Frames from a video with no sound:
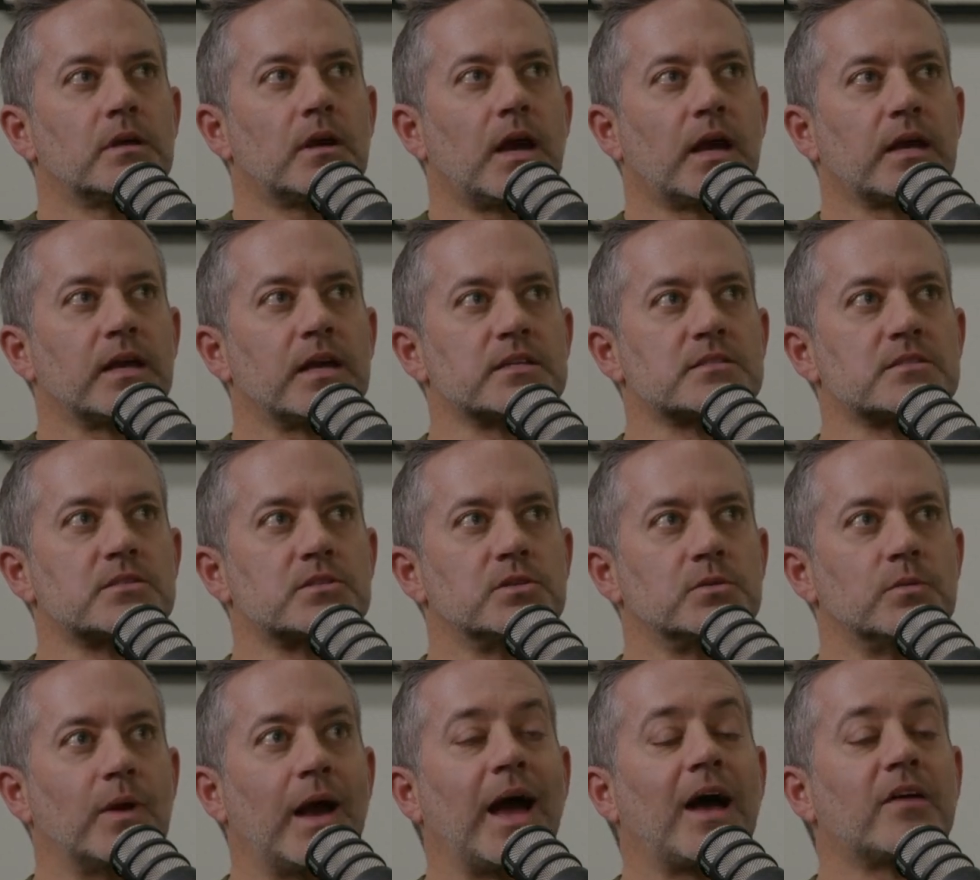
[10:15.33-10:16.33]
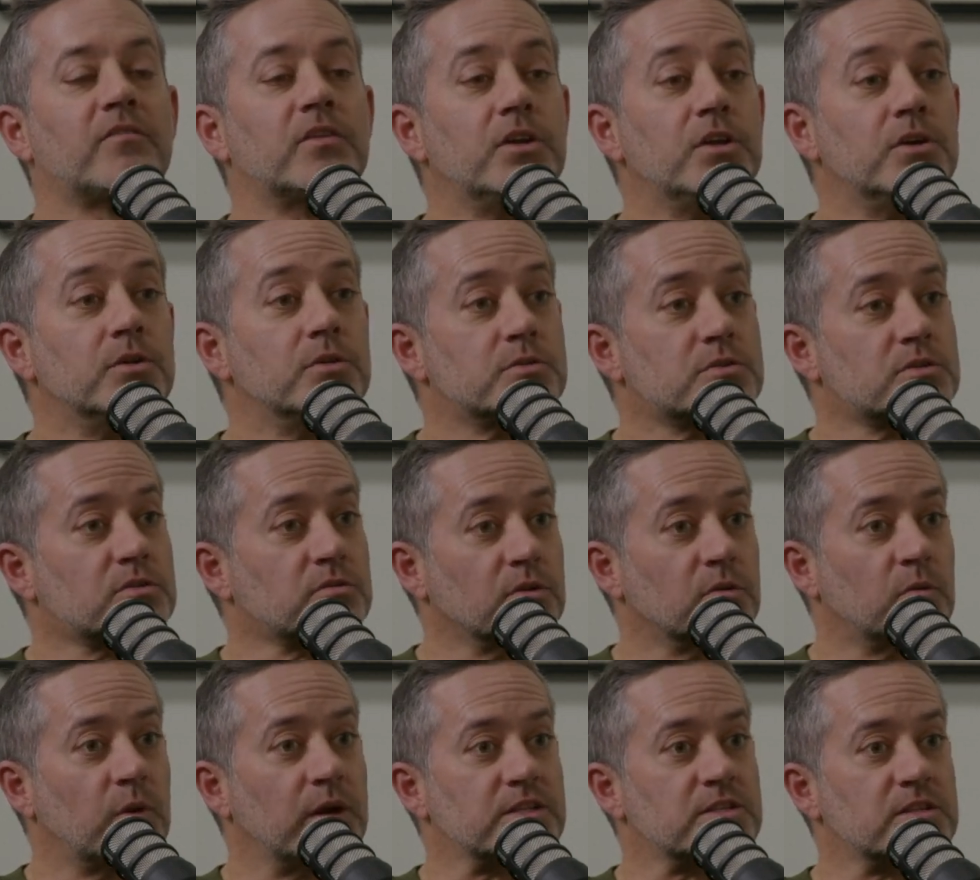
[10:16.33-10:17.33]
I guess, to avenues through
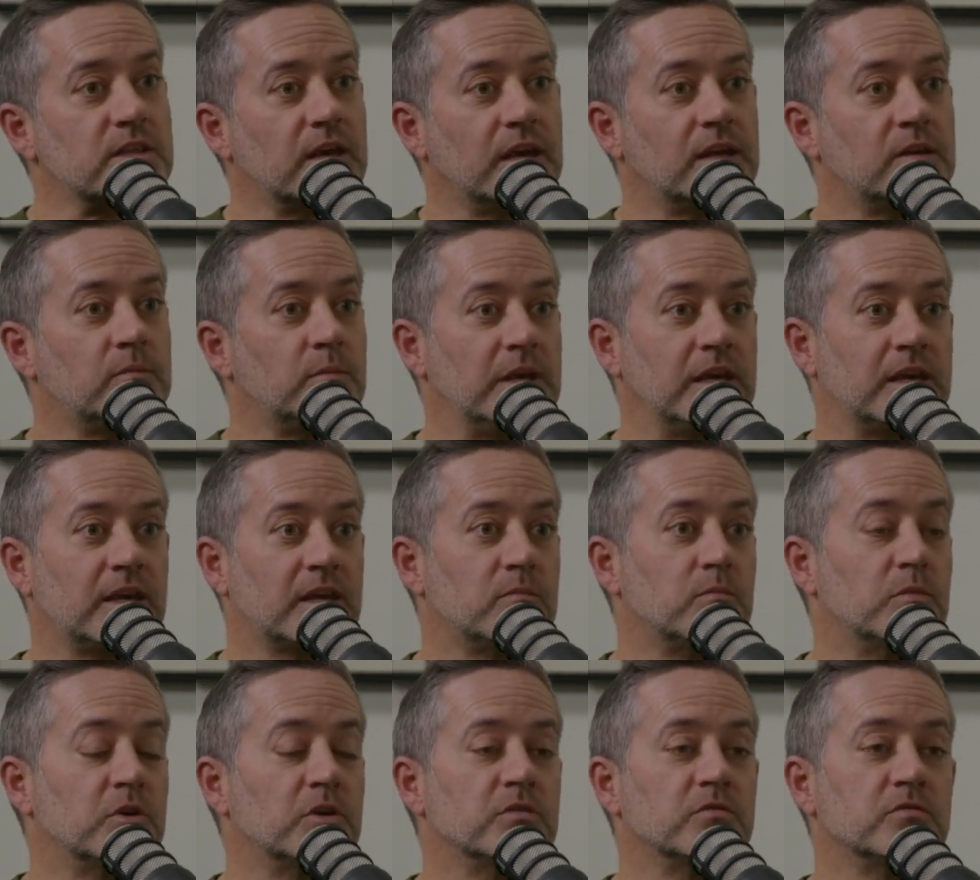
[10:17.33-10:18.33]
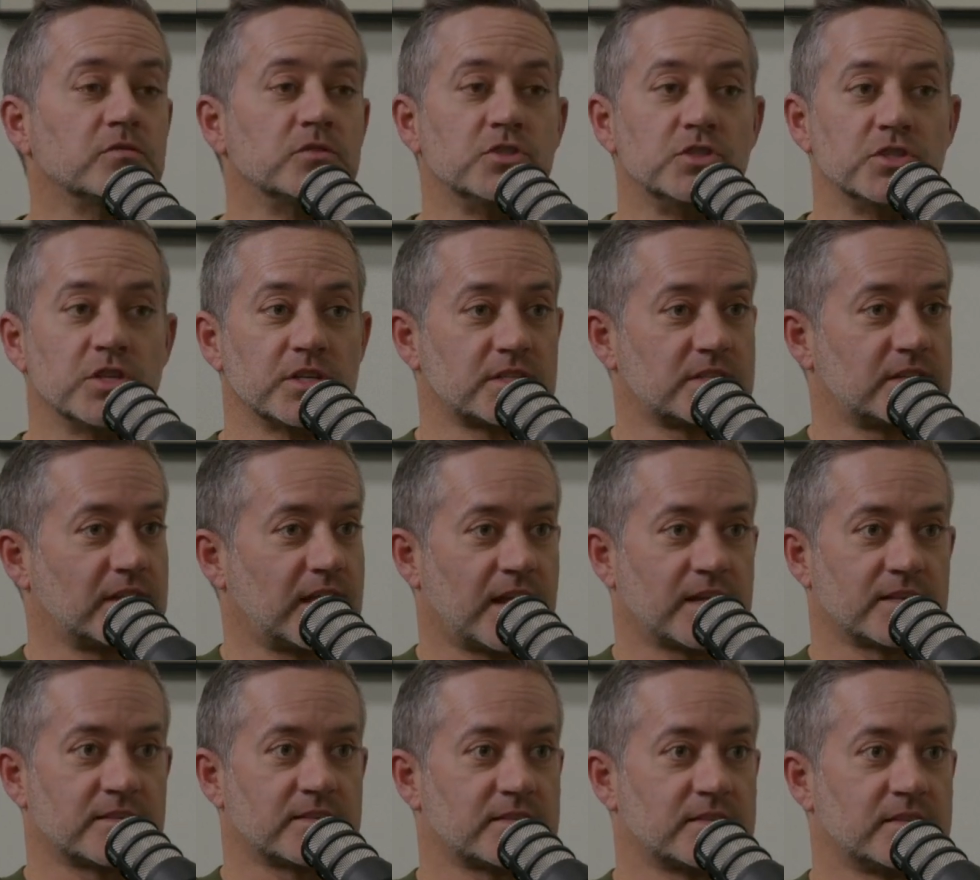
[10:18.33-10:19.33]
which the enemy can move just
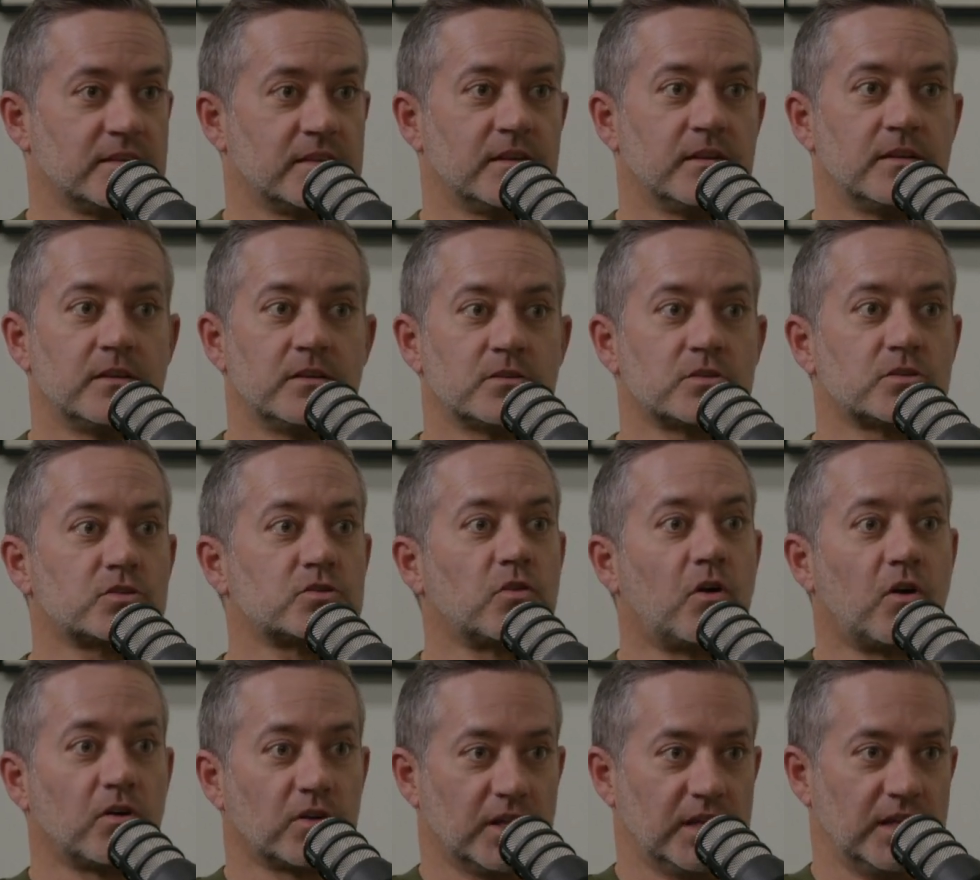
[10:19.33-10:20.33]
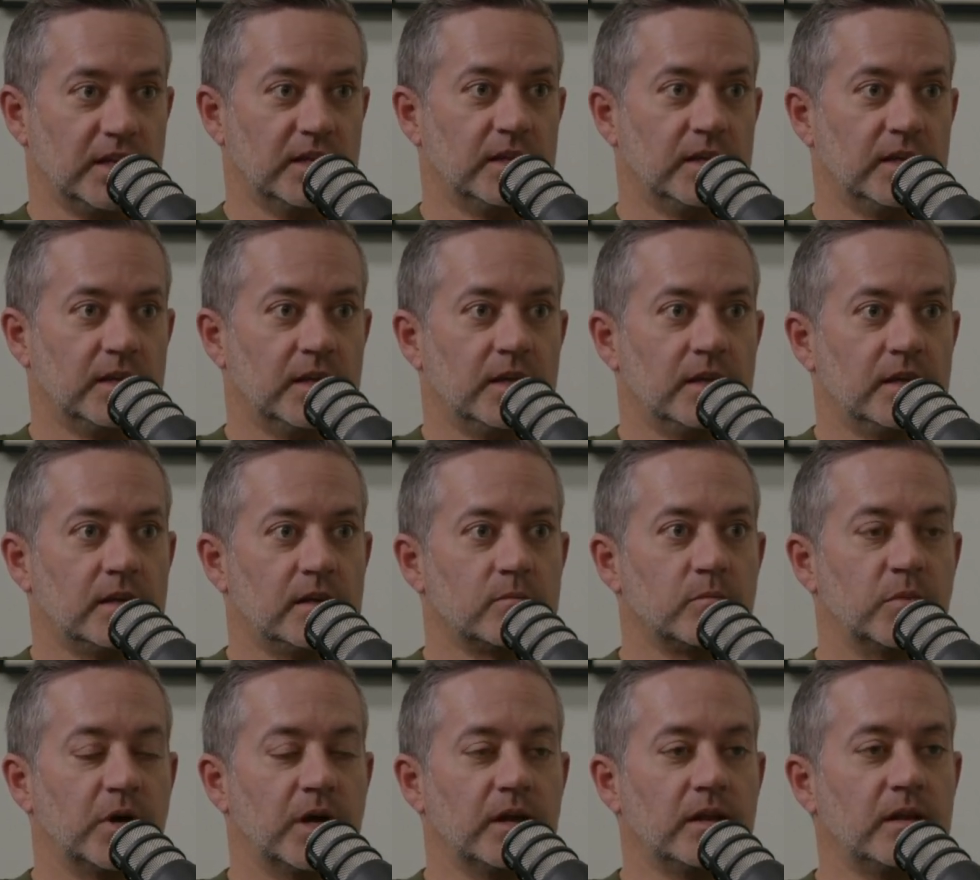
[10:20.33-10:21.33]
as strongly,
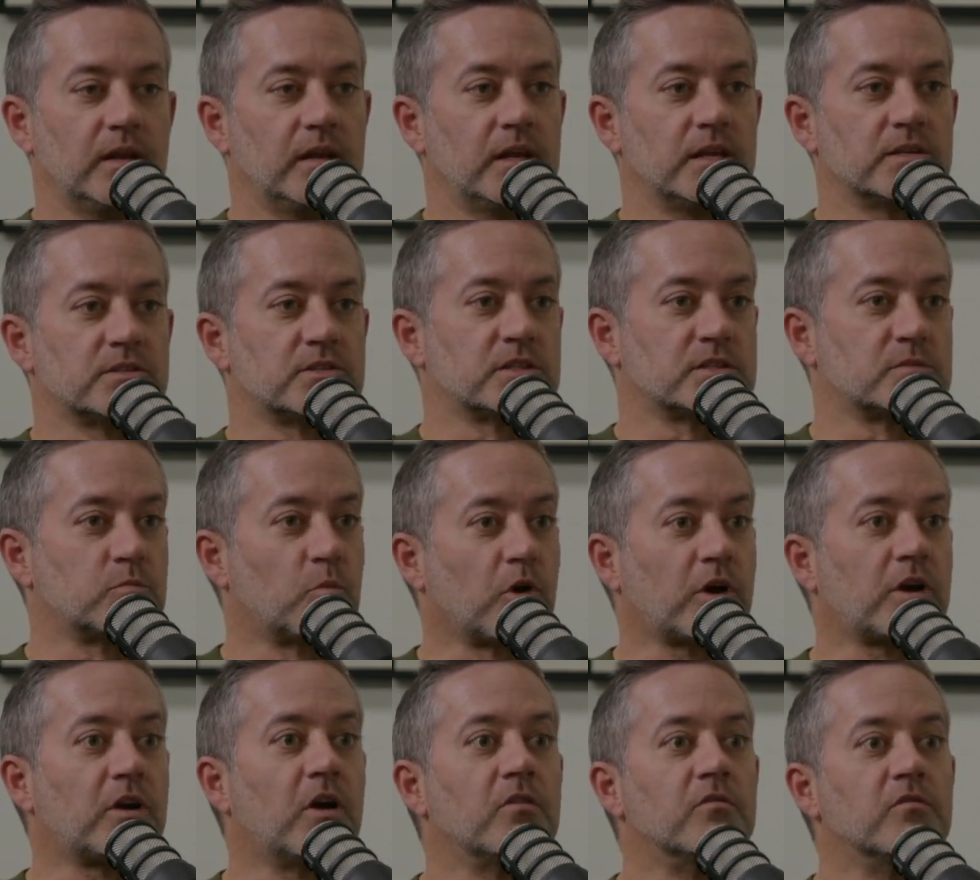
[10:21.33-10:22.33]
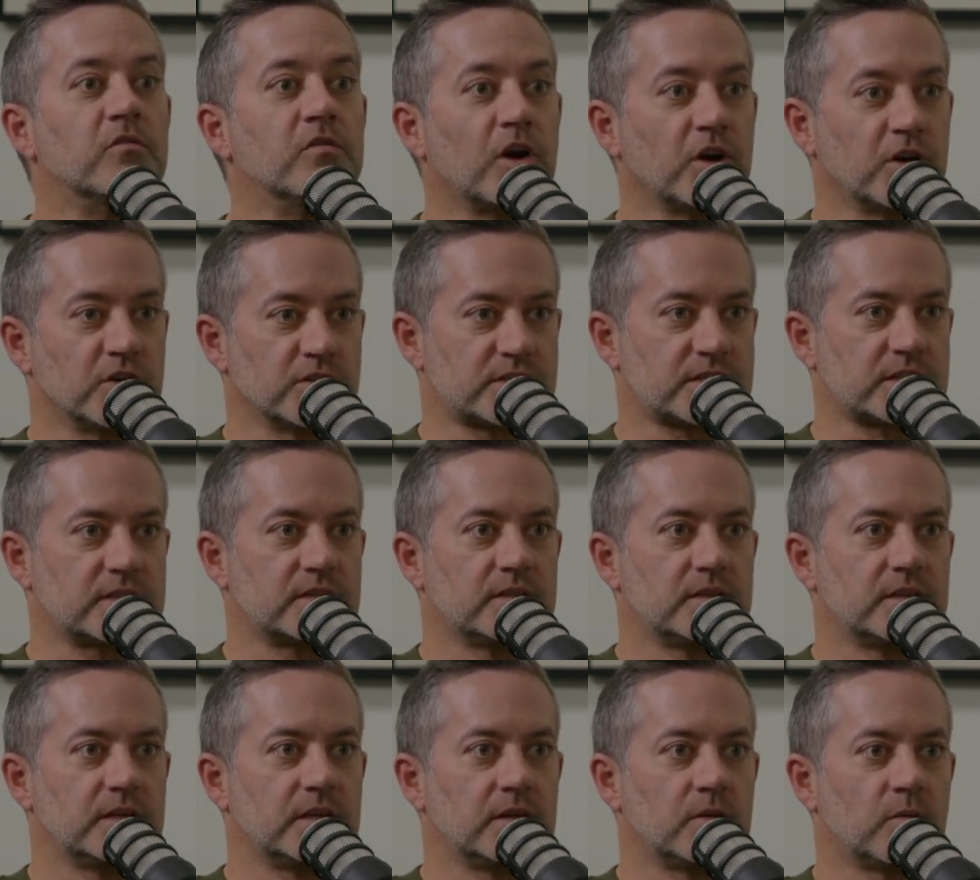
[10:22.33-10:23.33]
but he's just more covert
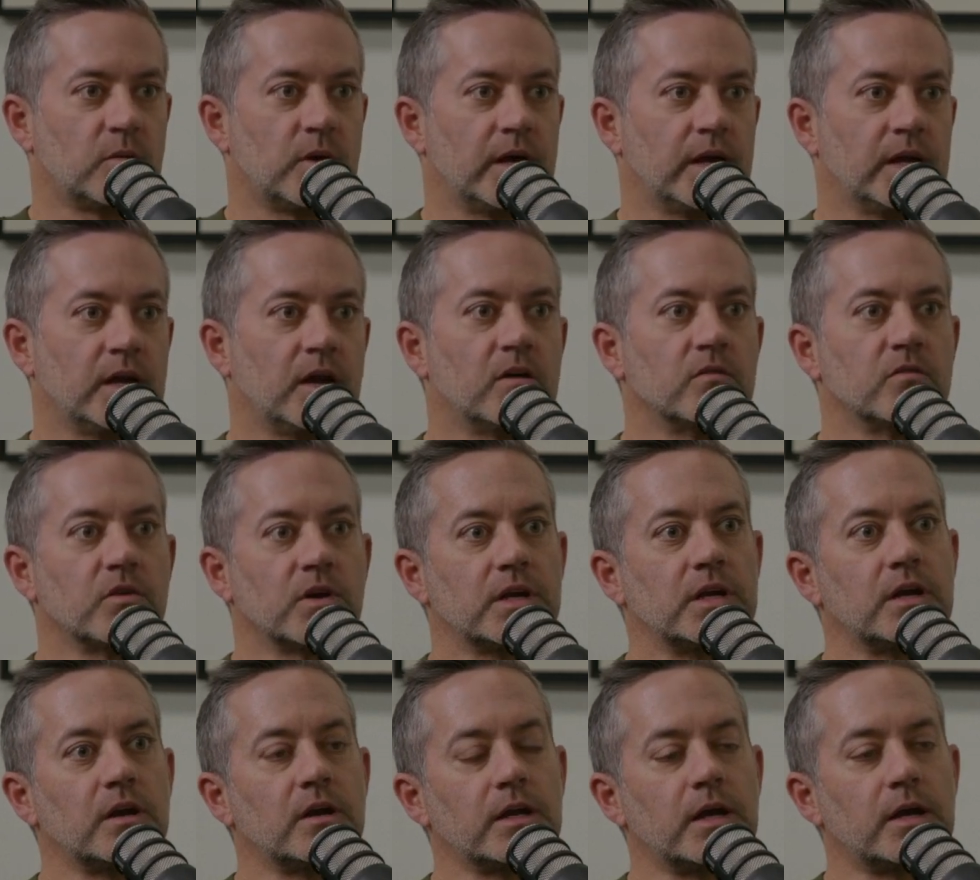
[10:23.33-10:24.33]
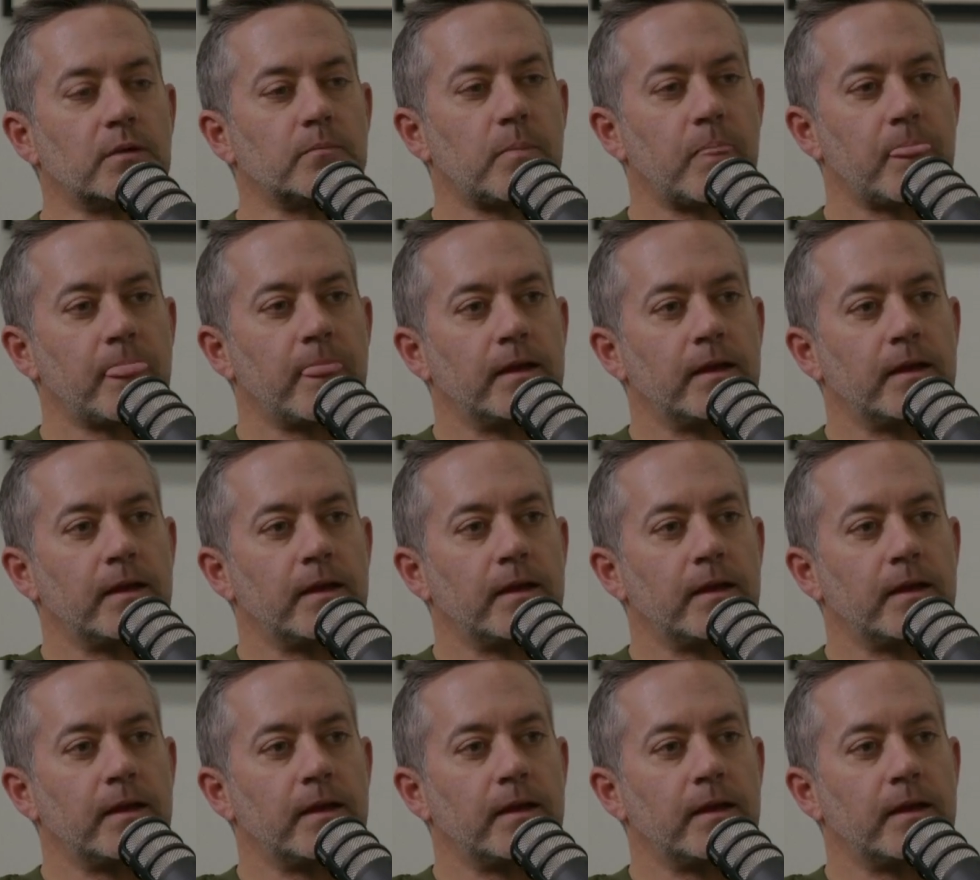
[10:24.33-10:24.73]
in just a way in over the here. culture, yeah.